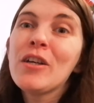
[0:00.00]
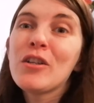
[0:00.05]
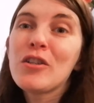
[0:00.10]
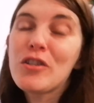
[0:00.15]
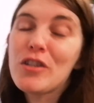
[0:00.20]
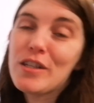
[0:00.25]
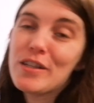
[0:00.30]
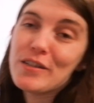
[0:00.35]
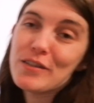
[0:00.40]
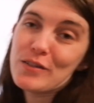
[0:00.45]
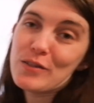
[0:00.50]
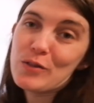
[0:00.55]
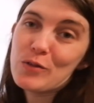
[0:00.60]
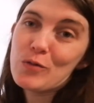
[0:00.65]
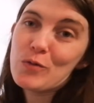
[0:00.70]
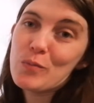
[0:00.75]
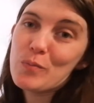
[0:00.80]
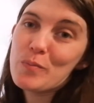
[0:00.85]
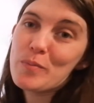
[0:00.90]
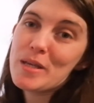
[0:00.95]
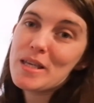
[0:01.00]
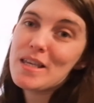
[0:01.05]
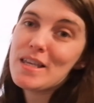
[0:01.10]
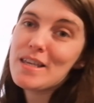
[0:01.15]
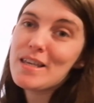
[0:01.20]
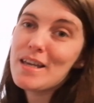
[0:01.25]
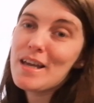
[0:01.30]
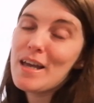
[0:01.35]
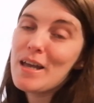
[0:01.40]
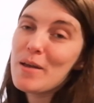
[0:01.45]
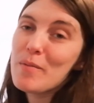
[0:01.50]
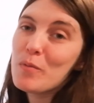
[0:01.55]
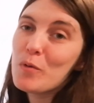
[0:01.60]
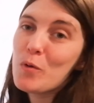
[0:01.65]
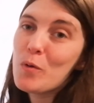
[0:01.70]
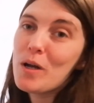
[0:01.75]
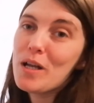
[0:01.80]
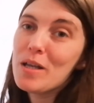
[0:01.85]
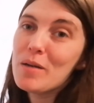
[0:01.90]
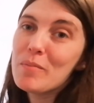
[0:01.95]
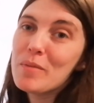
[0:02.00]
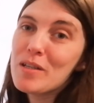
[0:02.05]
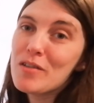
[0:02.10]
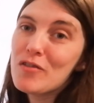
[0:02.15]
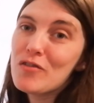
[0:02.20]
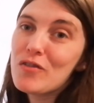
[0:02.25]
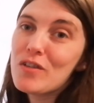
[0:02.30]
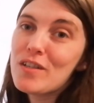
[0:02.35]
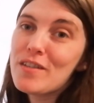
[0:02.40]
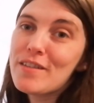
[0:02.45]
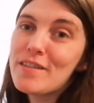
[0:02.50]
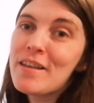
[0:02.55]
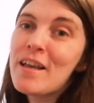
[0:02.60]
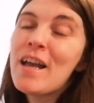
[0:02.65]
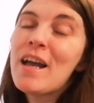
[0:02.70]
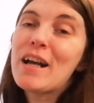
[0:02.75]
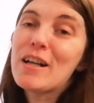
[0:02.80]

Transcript: She is the grumpy choir mistress,